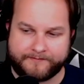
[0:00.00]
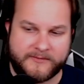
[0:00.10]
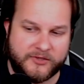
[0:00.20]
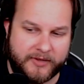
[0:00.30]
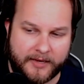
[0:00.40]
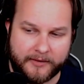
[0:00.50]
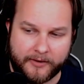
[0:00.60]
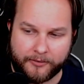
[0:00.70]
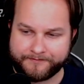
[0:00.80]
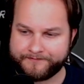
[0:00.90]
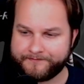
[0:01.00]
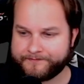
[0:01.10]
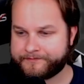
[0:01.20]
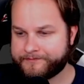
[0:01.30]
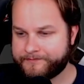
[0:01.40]
So get in there.
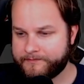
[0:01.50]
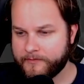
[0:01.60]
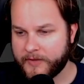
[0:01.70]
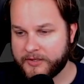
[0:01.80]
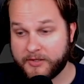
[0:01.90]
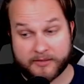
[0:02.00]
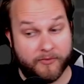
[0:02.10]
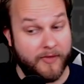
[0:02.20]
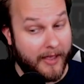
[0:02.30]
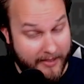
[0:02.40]
Do you like the movie?